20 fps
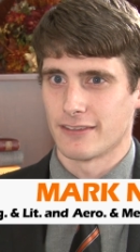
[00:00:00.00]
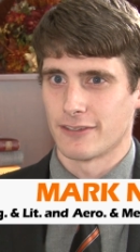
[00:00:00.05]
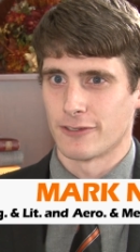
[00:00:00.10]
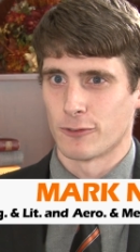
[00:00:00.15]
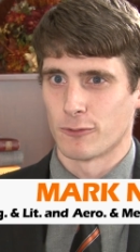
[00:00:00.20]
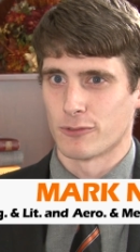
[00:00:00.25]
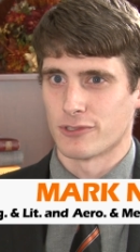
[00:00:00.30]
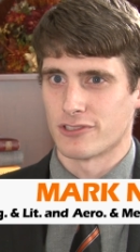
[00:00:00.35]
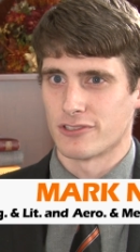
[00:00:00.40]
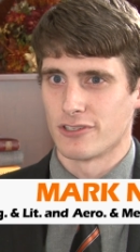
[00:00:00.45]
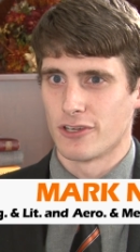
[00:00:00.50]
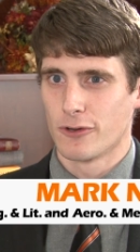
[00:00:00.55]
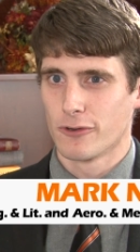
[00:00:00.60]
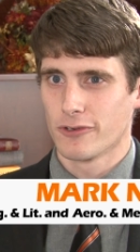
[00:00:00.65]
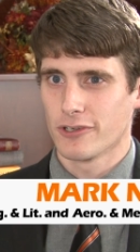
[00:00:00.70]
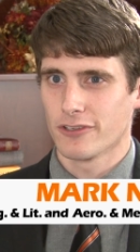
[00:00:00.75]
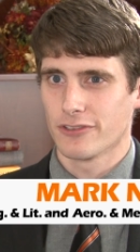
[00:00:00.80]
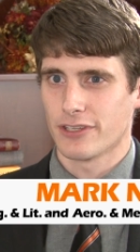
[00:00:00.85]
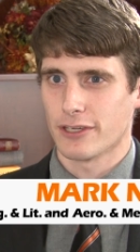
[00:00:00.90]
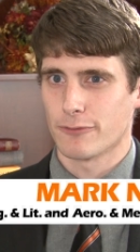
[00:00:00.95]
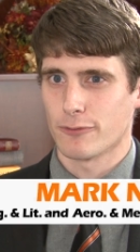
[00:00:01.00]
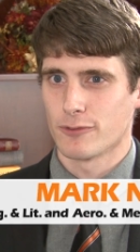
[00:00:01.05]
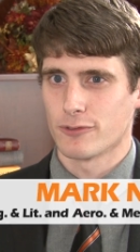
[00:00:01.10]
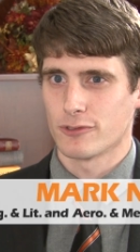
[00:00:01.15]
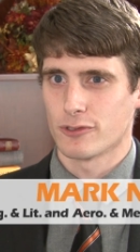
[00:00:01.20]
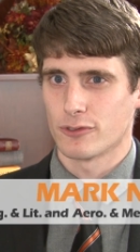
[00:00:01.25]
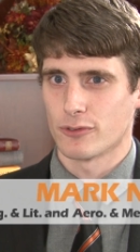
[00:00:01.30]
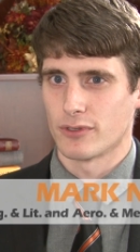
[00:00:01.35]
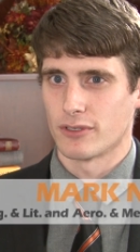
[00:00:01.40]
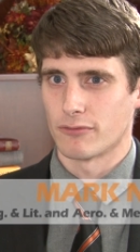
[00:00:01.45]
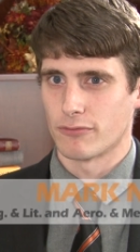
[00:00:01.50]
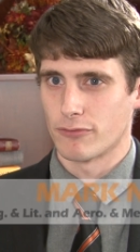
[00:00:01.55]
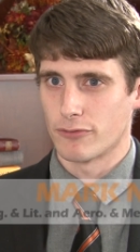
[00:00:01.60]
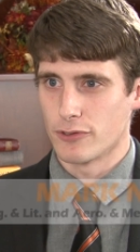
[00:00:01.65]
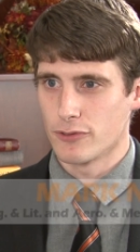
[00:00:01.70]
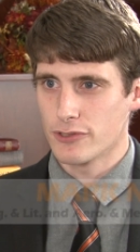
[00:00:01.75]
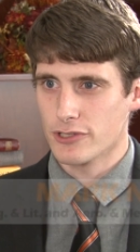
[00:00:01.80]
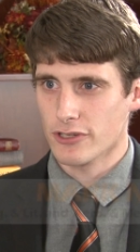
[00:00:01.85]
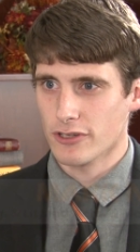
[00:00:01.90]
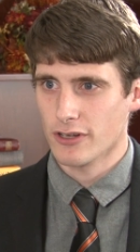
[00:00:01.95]
there was no real difference between
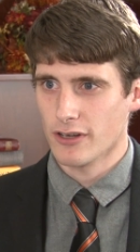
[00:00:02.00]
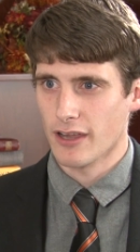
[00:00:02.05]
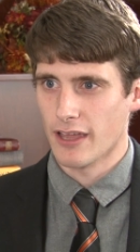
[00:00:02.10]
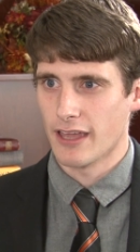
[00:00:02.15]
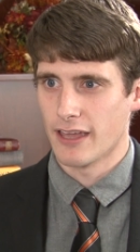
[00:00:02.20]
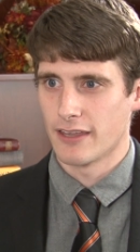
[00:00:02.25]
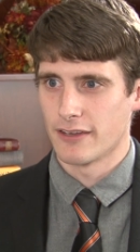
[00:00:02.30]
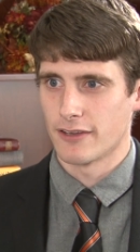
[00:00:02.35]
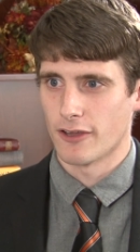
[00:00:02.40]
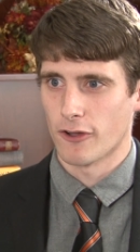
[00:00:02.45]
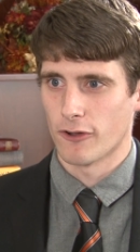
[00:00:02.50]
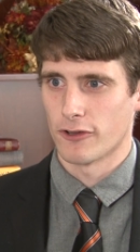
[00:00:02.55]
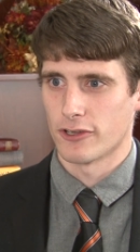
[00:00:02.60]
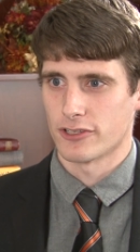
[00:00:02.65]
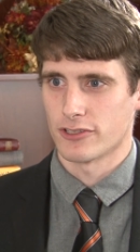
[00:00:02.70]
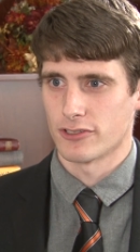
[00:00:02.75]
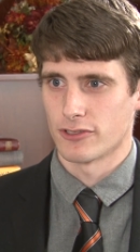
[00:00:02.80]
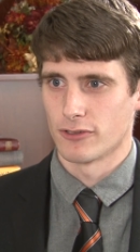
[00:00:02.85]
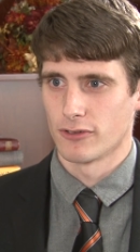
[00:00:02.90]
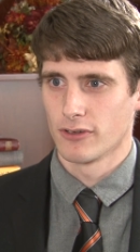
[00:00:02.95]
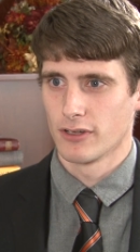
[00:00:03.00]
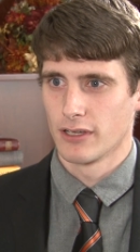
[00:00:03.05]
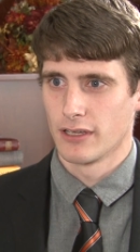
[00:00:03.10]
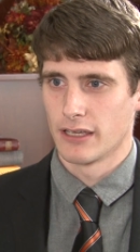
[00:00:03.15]
future and O S U.